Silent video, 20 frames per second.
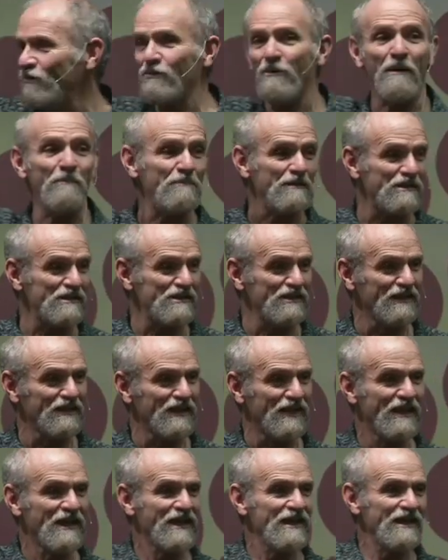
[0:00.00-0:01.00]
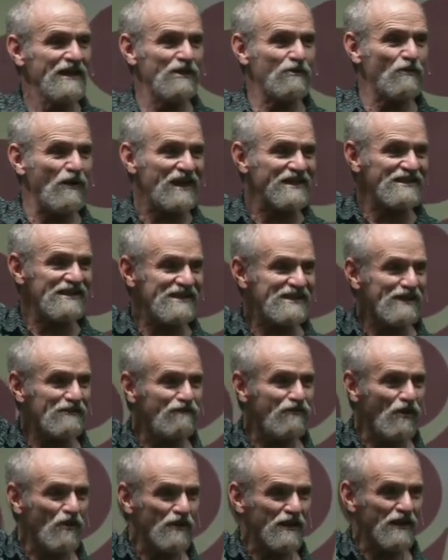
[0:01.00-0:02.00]
in, in, in the sea or in the
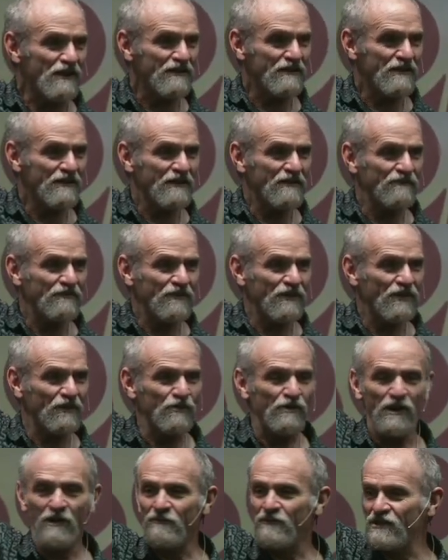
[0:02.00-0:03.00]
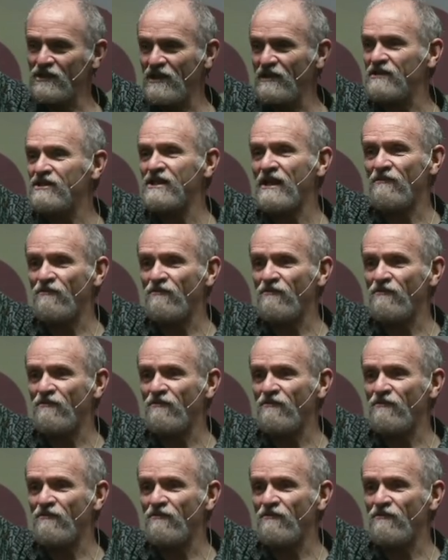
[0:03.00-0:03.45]
river or in a pool or you